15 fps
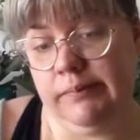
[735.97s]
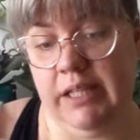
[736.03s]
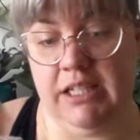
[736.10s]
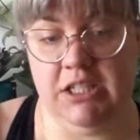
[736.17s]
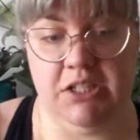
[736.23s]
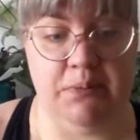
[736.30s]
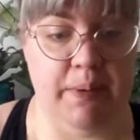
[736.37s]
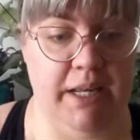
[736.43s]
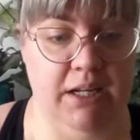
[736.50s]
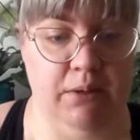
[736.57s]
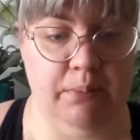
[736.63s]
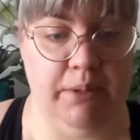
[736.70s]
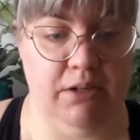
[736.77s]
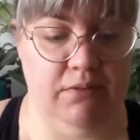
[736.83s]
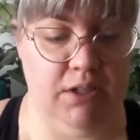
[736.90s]
it just made it a
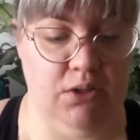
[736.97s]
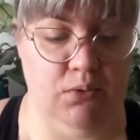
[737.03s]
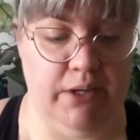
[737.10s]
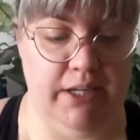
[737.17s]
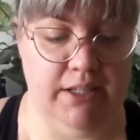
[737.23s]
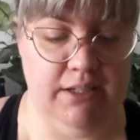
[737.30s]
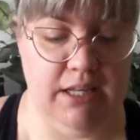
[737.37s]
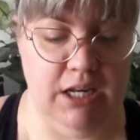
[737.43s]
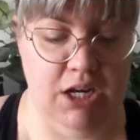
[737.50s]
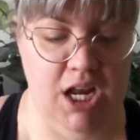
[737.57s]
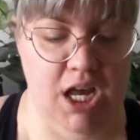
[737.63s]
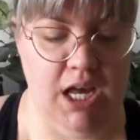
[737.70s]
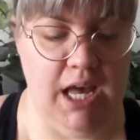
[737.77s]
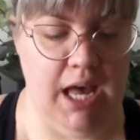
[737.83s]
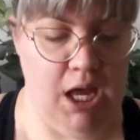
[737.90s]
bit of
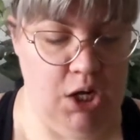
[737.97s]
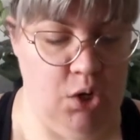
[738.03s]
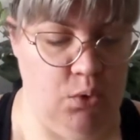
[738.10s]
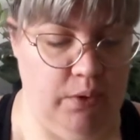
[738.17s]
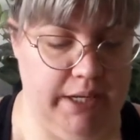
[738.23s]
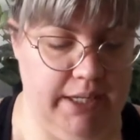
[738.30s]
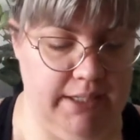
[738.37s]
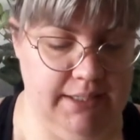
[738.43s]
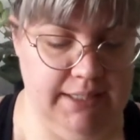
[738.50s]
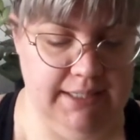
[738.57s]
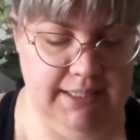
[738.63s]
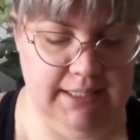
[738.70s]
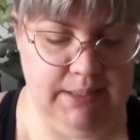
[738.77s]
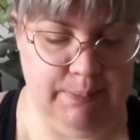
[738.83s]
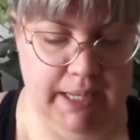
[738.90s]
an annoyance
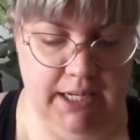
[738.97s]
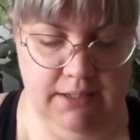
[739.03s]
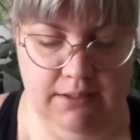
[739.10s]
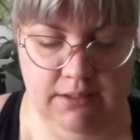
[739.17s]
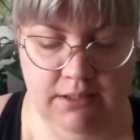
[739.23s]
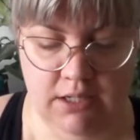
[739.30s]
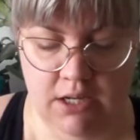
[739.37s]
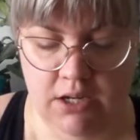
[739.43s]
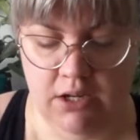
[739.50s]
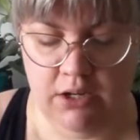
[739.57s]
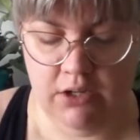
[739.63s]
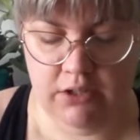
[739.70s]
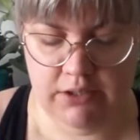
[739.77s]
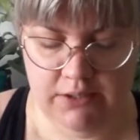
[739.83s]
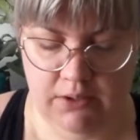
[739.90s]
to spin.
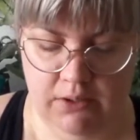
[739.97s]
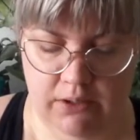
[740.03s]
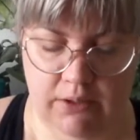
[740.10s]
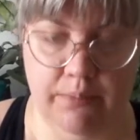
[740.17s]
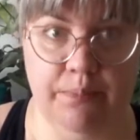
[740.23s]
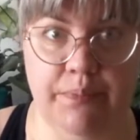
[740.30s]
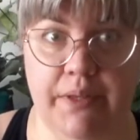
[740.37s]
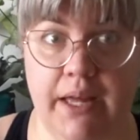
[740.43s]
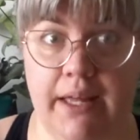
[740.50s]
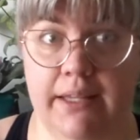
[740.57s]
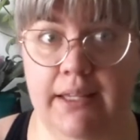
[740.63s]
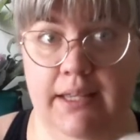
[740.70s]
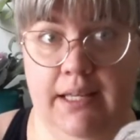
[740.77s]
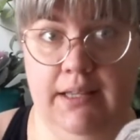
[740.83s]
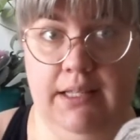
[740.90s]
So the
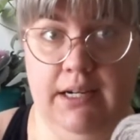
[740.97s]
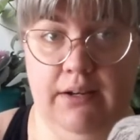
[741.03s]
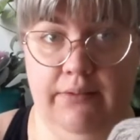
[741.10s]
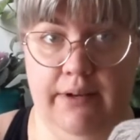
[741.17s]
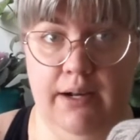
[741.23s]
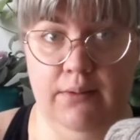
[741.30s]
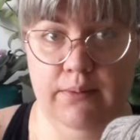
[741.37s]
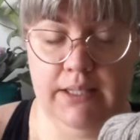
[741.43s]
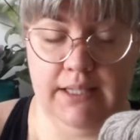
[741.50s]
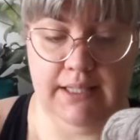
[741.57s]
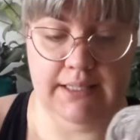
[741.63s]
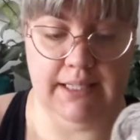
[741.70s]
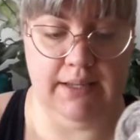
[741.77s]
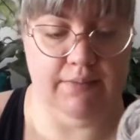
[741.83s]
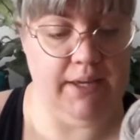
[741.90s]
other thing that I found with the
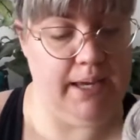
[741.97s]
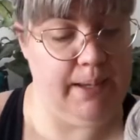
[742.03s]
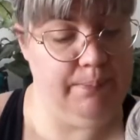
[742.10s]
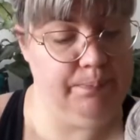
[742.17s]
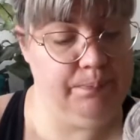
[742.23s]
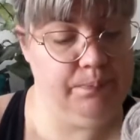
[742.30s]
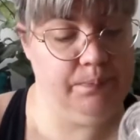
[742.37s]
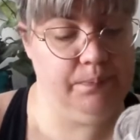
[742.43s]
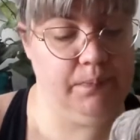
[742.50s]
CVM,